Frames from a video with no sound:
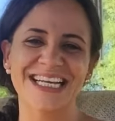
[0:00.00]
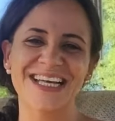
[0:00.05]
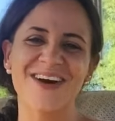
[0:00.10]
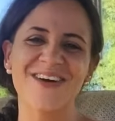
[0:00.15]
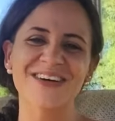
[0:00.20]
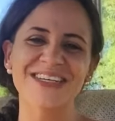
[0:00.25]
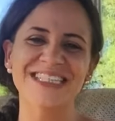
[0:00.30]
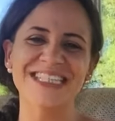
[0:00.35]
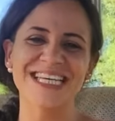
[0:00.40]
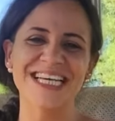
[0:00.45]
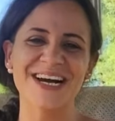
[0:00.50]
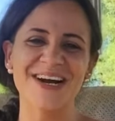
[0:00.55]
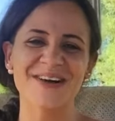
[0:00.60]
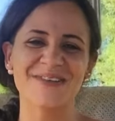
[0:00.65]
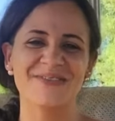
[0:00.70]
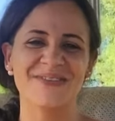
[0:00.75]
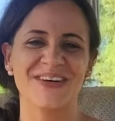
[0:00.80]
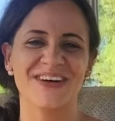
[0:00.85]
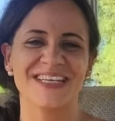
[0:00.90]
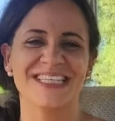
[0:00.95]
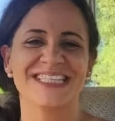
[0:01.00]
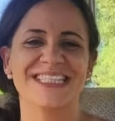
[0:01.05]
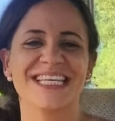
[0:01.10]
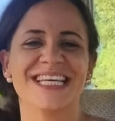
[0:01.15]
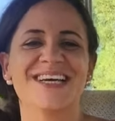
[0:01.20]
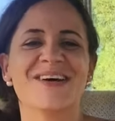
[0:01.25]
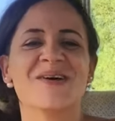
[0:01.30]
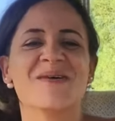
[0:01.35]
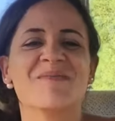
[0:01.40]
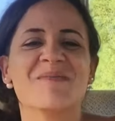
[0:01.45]
Always think up, always
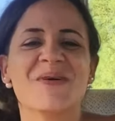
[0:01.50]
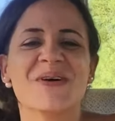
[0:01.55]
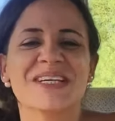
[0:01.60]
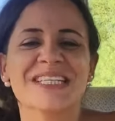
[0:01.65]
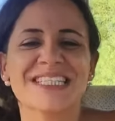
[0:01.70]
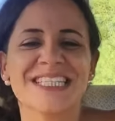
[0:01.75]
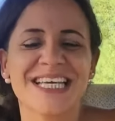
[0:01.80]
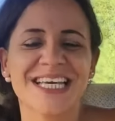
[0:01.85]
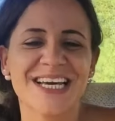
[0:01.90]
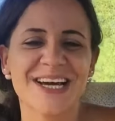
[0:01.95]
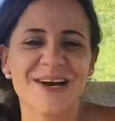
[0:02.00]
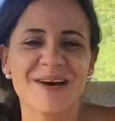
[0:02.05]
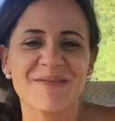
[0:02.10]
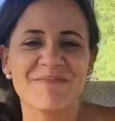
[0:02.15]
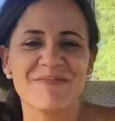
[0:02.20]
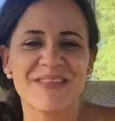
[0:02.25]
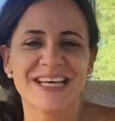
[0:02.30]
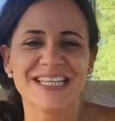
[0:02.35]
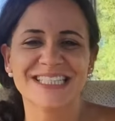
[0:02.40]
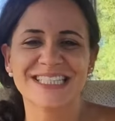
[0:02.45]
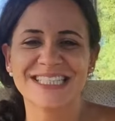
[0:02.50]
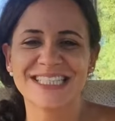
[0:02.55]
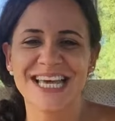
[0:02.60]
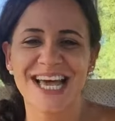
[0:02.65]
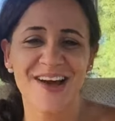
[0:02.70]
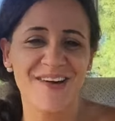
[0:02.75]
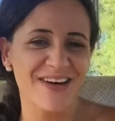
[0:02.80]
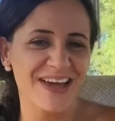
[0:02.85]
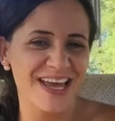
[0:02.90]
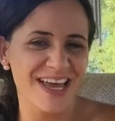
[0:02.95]
think up, always think up. That's
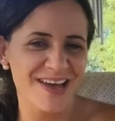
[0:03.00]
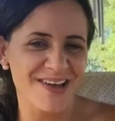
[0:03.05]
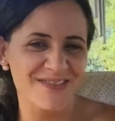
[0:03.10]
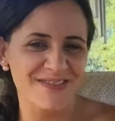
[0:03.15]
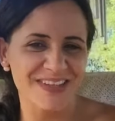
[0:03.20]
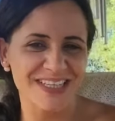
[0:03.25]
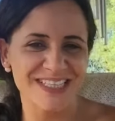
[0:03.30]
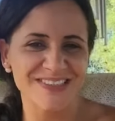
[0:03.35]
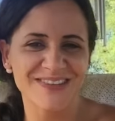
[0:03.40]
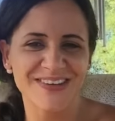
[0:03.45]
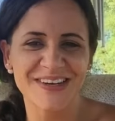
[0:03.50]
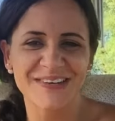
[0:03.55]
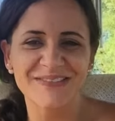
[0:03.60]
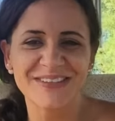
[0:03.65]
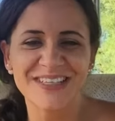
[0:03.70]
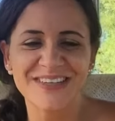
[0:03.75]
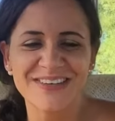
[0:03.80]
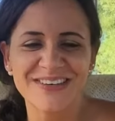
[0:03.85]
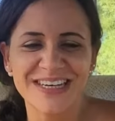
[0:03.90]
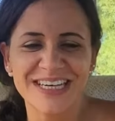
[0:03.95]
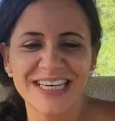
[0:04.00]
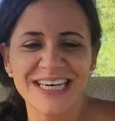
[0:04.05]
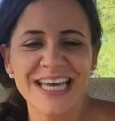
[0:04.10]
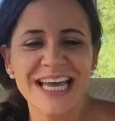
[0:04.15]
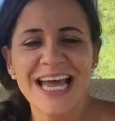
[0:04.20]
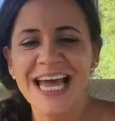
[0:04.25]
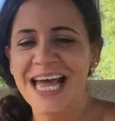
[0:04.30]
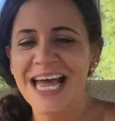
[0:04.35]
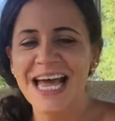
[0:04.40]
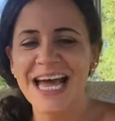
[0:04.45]
how I am. That's what I'm doing.
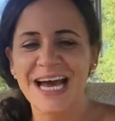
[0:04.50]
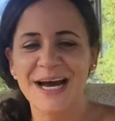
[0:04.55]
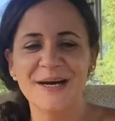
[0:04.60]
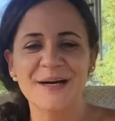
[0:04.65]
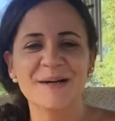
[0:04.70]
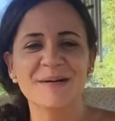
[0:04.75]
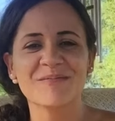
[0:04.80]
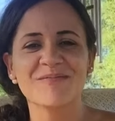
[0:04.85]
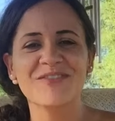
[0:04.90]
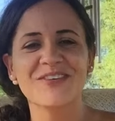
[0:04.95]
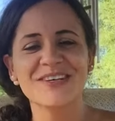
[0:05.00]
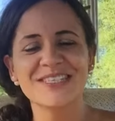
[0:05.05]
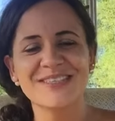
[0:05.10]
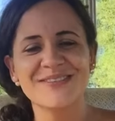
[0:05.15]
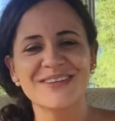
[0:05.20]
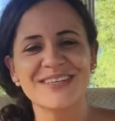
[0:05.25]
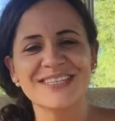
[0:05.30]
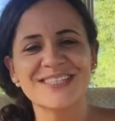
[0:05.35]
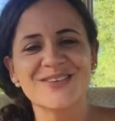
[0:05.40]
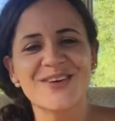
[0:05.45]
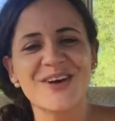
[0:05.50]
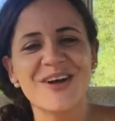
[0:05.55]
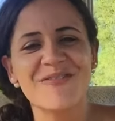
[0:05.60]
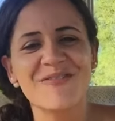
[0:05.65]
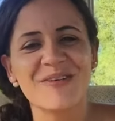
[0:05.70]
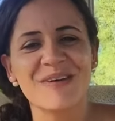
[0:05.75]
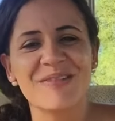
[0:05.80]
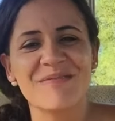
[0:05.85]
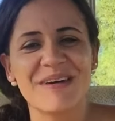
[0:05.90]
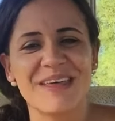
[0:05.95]
First, I want to start off
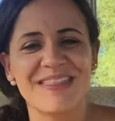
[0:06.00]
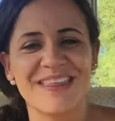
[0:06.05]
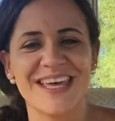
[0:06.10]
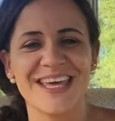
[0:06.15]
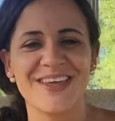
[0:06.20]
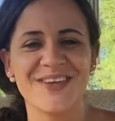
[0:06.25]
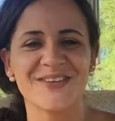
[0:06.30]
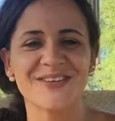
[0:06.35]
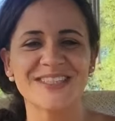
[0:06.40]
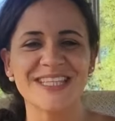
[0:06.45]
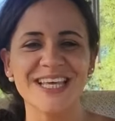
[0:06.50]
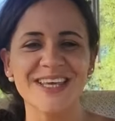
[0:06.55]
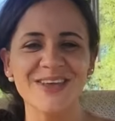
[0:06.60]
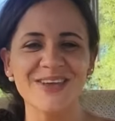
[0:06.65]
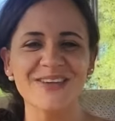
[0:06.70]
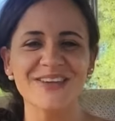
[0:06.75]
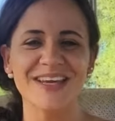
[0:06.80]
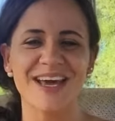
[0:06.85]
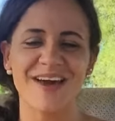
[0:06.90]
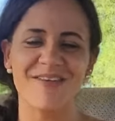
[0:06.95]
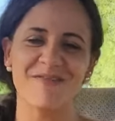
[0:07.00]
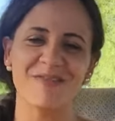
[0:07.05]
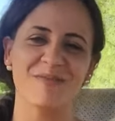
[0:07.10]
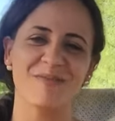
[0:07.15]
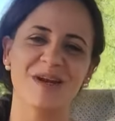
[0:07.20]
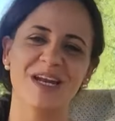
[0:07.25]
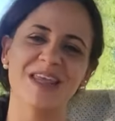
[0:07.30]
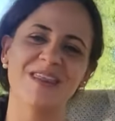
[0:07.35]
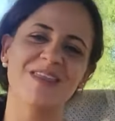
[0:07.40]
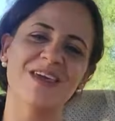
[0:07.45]
with my thank yous. Thank you to
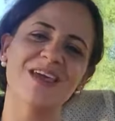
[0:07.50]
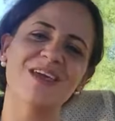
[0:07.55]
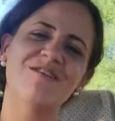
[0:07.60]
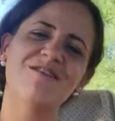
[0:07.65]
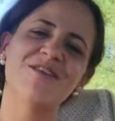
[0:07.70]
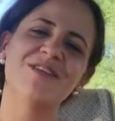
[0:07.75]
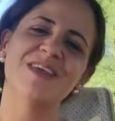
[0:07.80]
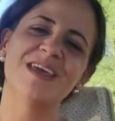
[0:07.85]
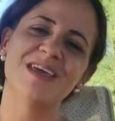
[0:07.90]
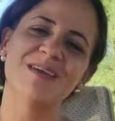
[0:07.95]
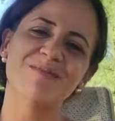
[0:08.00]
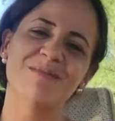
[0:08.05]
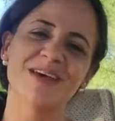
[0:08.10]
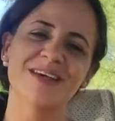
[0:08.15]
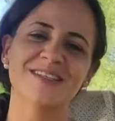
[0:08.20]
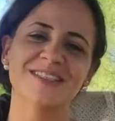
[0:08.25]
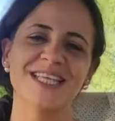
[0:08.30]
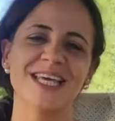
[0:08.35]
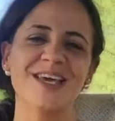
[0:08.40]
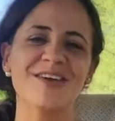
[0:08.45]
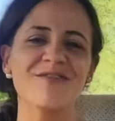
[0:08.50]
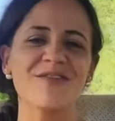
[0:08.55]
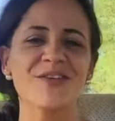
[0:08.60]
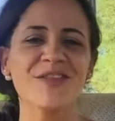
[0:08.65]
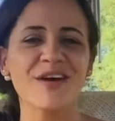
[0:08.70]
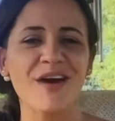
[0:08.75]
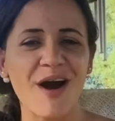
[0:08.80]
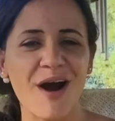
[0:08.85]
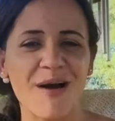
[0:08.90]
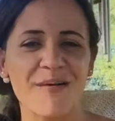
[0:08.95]
everybody. Thank you for the emails. Thank you for
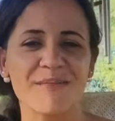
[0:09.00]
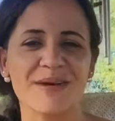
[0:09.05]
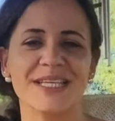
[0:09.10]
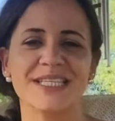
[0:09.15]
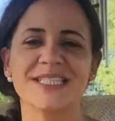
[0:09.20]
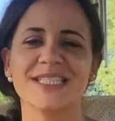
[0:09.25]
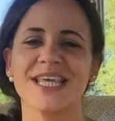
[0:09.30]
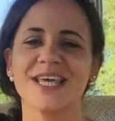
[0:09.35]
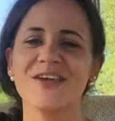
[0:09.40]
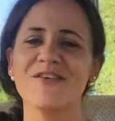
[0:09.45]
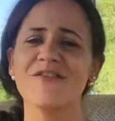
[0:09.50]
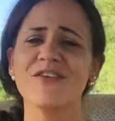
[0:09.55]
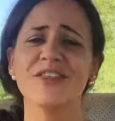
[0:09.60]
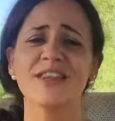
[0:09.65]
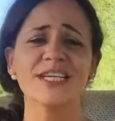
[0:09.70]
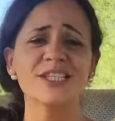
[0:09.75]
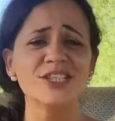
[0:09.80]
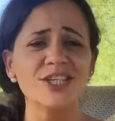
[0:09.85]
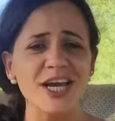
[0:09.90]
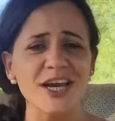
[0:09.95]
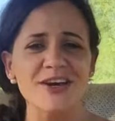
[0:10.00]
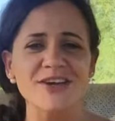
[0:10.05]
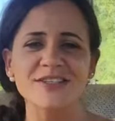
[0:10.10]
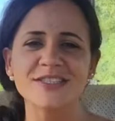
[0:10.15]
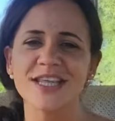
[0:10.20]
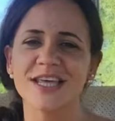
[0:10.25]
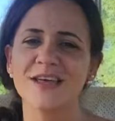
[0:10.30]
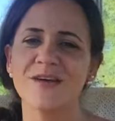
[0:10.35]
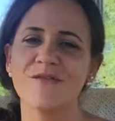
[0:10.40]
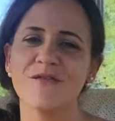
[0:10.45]
the comments. Thank you for the shares.
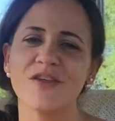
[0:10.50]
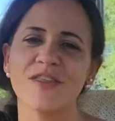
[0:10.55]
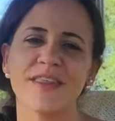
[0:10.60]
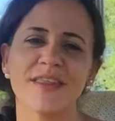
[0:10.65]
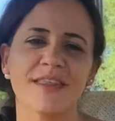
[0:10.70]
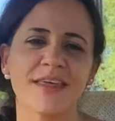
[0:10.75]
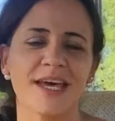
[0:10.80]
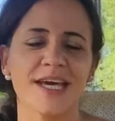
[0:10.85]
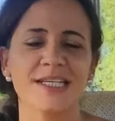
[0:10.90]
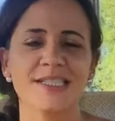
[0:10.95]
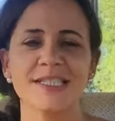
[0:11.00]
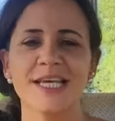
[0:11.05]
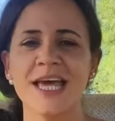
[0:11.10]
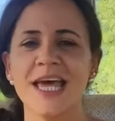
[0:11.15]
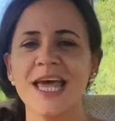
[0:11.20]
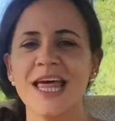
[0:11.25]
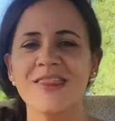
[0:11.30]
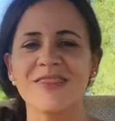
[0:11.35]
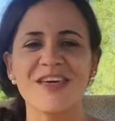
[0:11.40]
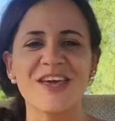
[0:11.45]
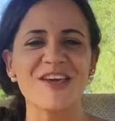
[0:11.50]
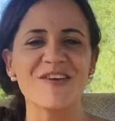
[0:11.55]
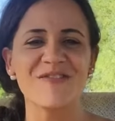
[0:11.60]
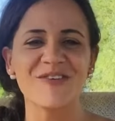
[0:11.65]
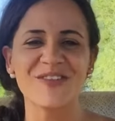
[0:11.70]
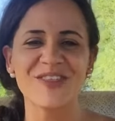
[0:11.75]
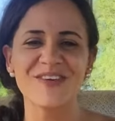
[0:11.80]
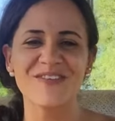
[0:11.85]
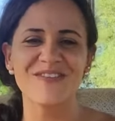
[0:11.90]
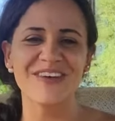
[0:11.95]
Thank you for the likes. Thank you
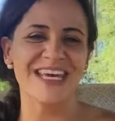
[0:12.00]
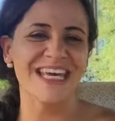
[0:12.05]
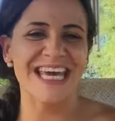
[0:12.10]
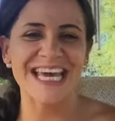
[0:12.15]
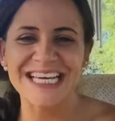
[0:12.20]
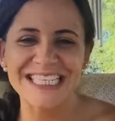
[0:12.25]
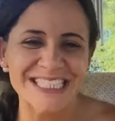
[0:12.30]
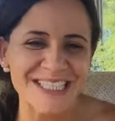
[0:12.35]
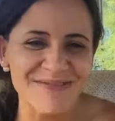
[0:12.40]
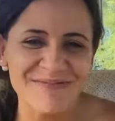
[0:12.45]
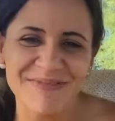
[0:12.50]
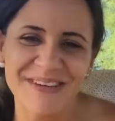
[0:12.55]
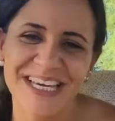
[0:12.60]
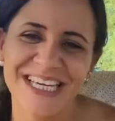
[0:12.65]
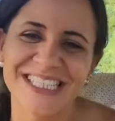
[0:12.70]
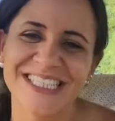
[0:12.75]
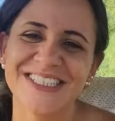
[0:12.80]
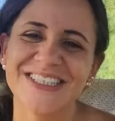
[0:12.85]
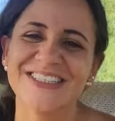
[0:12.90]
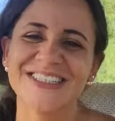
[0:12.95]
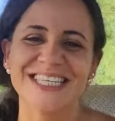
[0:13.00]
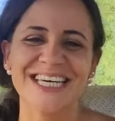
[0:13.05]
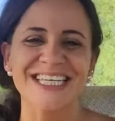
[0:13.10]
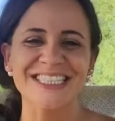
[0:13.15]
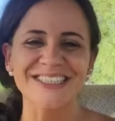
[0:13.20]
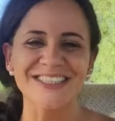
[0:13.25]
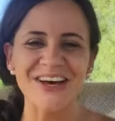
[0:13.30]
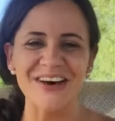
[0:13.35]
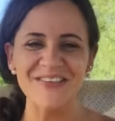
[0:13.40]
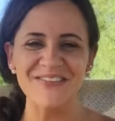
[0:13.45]
for the vacation pictures. I
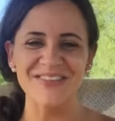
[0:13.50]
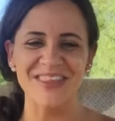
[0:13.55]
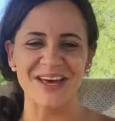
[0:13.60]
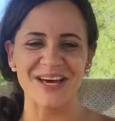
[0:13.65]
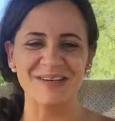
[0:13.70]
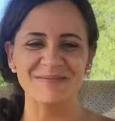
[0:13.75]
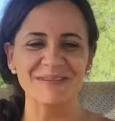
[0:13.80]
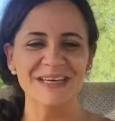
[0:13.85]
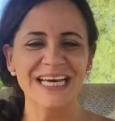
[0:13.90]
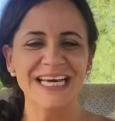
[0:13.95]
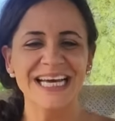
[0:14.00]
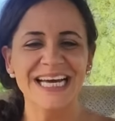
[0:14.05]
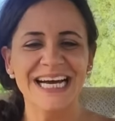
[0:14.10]
love them.